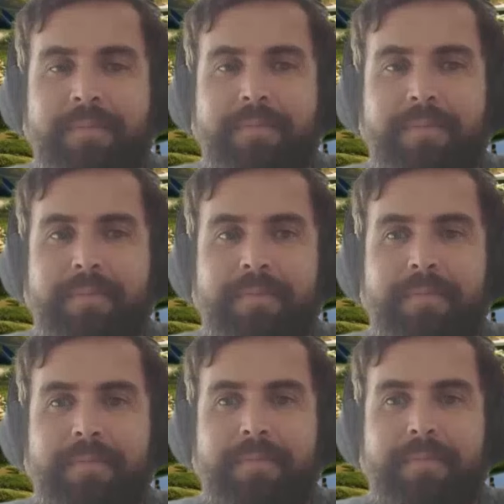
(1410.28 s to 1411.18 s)

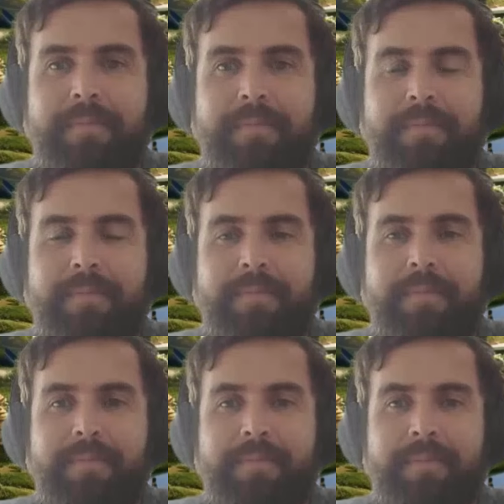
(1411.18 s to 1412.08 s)

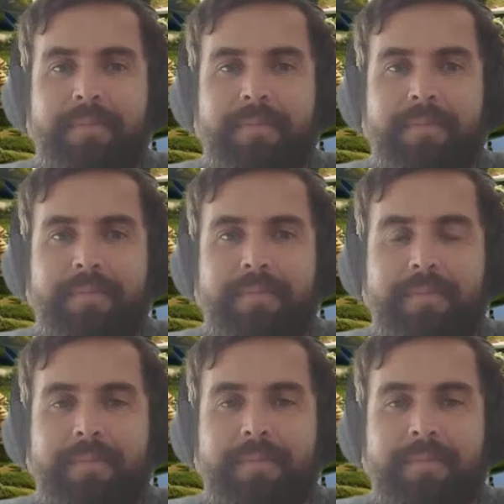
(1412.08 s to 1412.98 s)

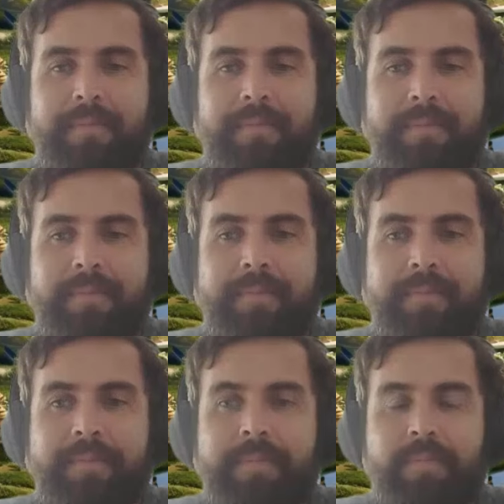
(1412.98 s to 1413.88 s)

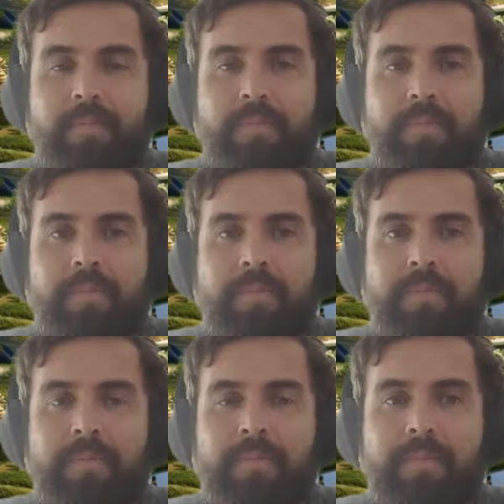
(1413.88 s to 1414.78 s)

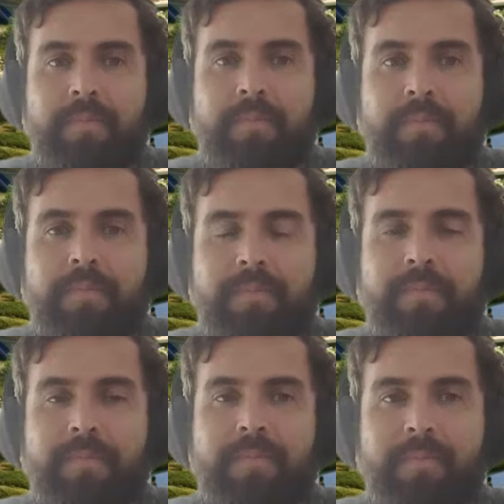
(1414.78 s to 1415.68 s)

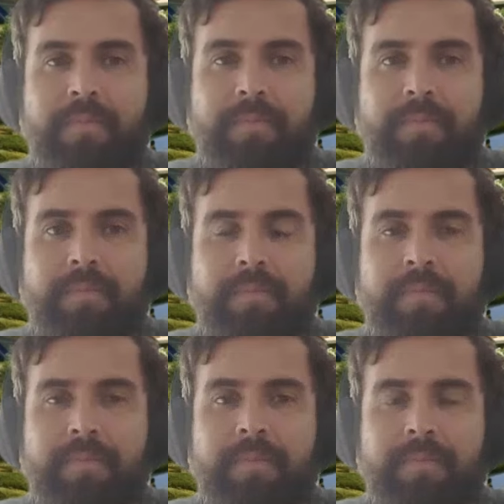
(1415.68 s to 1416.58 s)

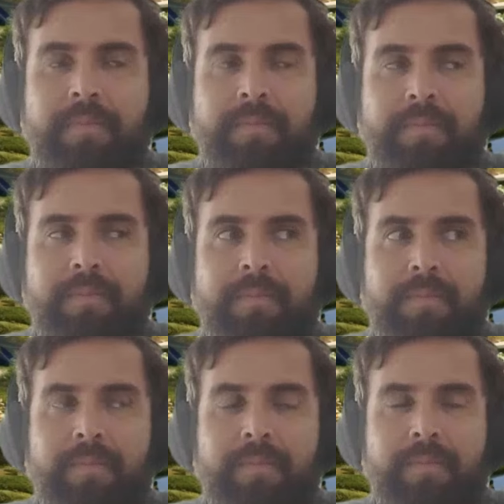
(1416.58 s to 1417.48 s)

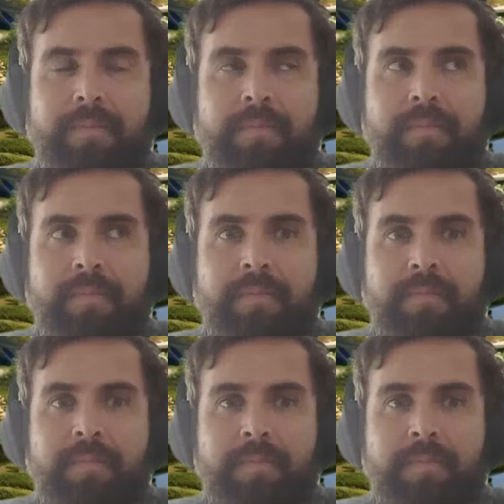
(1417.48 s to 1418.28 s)
(not speaking)